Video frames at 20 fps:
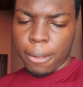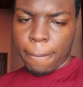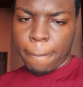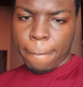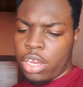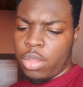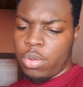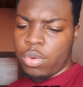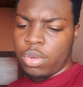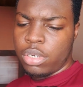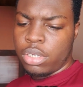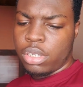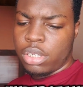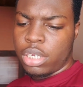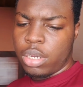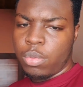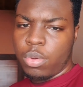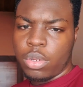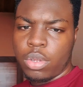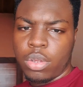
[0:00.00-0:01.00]
and you
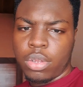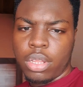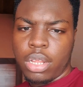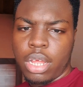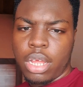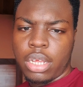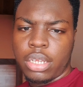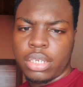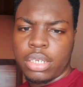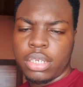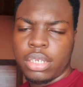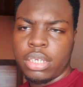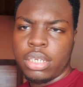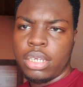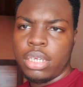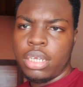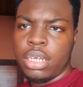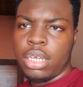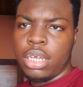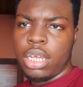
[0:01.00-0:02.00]
understand what God likes
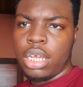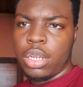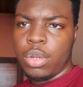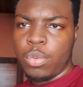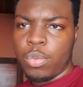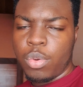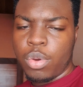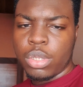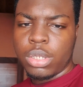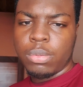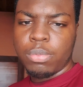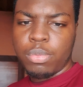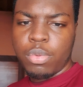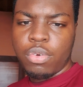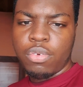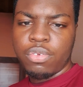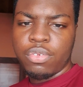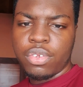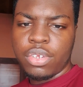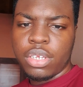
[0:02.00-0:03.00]
and what
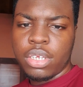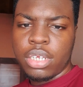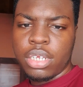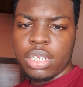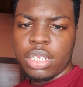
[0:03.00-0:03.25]
moves